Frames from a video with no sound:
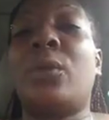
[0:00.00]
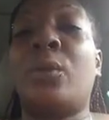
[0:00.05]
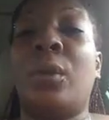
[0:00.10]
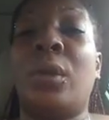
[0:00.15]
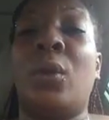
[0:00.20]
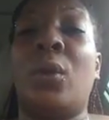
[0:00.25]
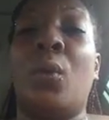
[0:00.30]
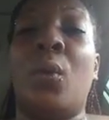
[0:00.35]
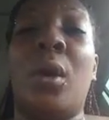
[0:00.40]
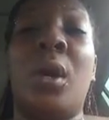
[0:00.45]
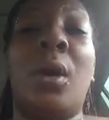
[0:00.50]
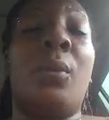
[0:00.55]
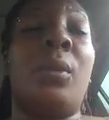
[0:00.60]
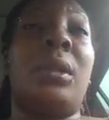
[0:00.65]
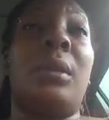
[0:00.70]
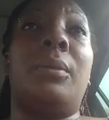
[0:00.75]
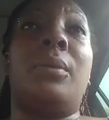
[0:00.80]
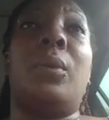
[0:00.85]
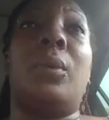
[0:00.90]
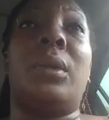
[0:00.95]
one, the one with
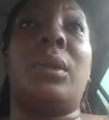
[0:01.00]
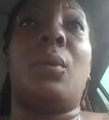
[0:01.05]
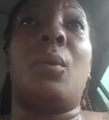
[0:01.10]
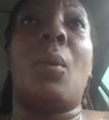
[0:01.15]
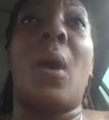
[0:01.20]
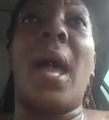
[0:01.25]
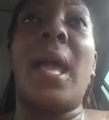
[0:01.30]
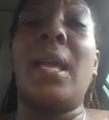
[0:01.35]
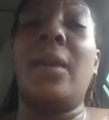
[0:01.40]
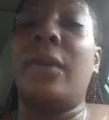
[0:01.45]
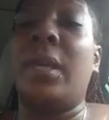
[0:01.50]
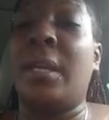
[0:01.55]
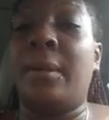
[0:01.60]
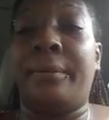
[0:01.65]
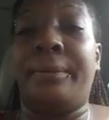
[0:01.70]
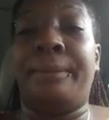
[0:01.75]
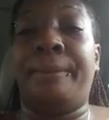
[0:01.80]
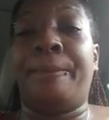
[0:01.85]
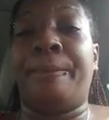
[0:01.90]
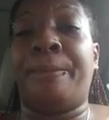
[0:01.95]
the wife,
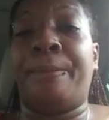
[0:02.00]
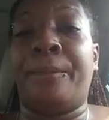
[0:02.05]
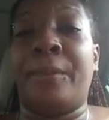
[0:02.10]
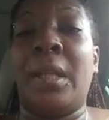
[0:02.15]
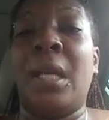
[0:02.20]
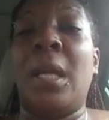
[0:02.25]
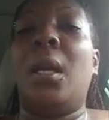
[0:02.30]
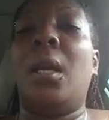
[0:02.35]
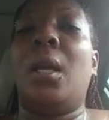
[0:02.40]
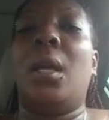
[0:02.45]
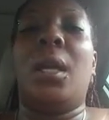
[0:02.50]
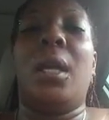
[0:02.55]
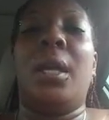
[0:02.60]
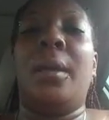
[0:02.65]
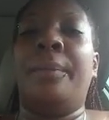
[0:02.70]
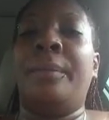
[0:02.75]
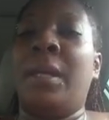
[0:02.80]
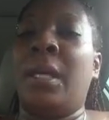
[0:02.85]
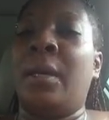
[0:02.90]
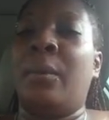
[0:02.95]
and
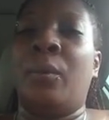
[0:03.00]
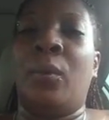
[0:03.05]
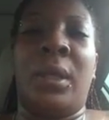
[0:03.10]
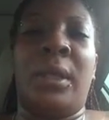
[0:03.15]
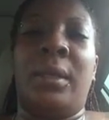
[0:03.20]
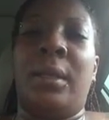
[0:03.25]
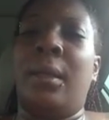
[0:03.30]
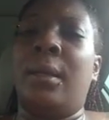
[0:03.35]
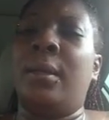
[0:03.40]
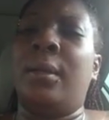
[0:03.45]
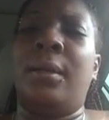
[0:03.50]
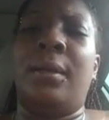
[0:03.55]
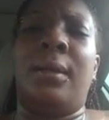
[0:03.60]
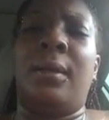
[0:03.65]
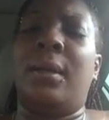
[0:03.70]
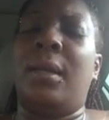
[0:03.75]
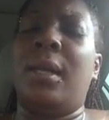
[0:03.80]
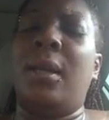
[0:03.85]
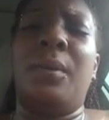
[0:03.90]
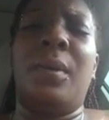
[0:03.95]
him wasn't
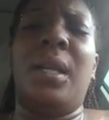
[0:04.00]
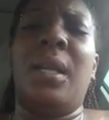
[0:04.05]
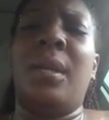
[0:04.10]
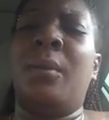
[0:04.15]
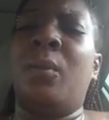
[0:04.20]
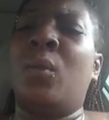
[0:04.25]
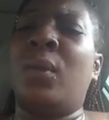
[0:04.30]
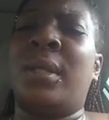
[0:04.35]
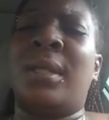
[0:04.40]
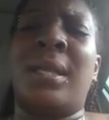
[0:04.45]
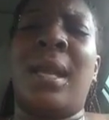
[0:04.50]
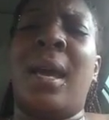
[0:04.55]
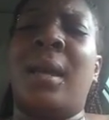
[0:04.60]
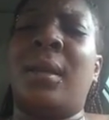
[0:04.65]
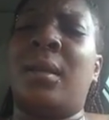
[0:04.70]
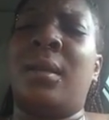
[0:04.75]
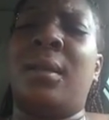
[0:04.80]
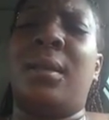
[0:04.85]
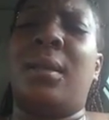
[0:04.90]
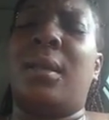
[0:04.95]
good. Him was not
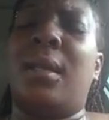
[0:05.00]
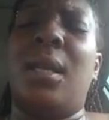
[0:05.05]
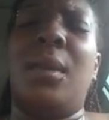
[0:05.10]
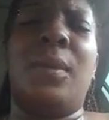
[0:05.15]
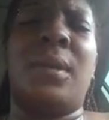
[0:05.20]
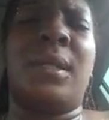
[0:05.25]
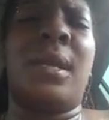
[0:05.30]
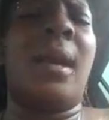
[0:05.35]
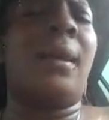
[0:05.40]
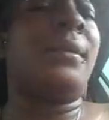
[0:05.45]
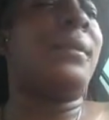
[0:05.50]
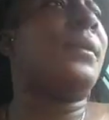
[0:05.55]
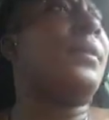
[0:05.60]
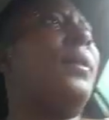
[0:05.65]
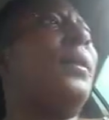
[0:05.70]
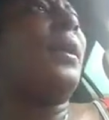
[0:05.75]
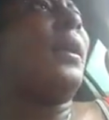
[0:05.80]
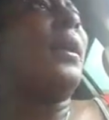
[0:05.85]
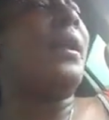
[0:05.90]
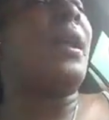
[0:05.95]
good. He was not good at